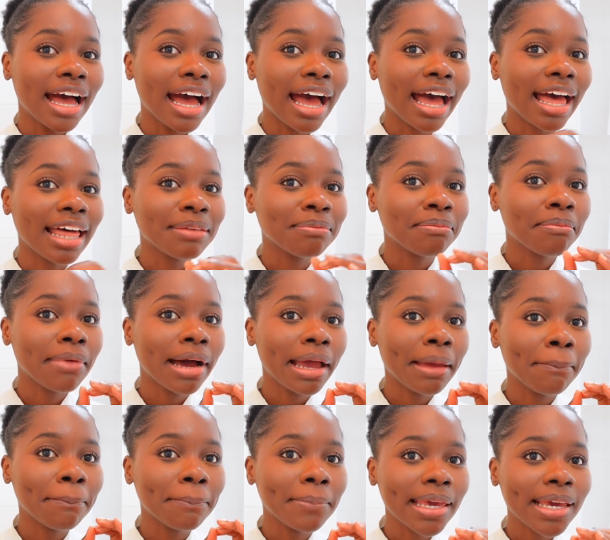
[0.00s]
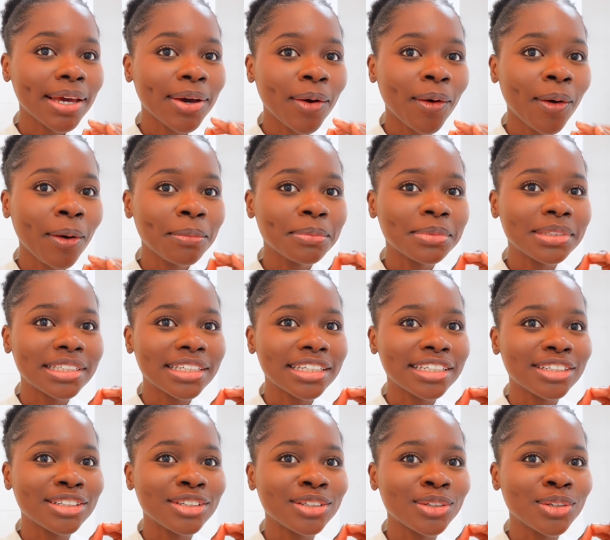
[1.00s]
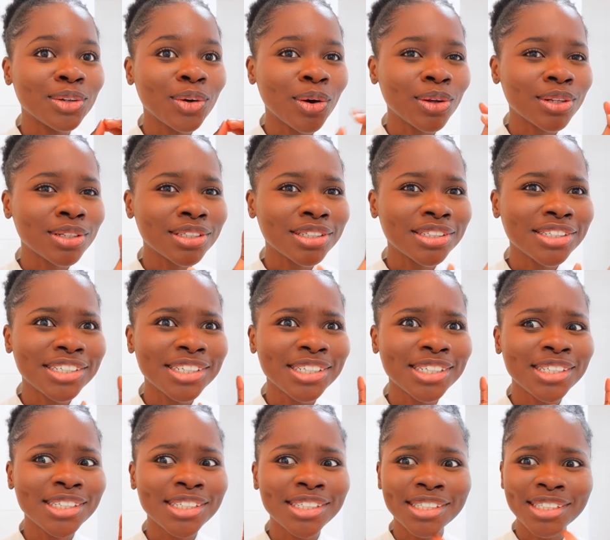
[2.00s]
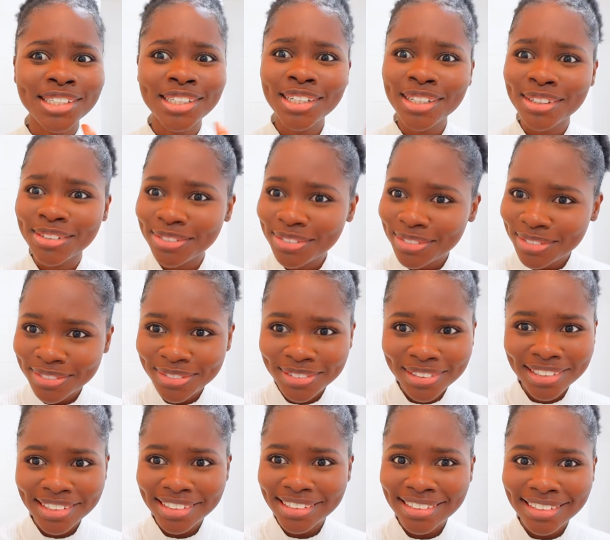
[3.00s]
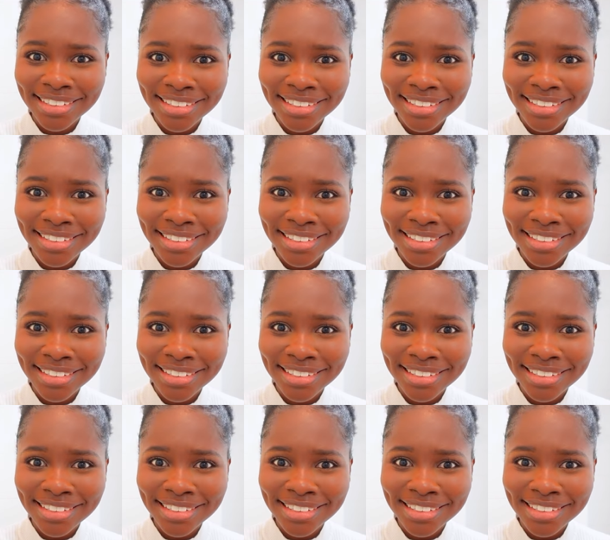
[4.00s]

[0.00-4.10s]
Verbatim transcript: and my makeup did not shift.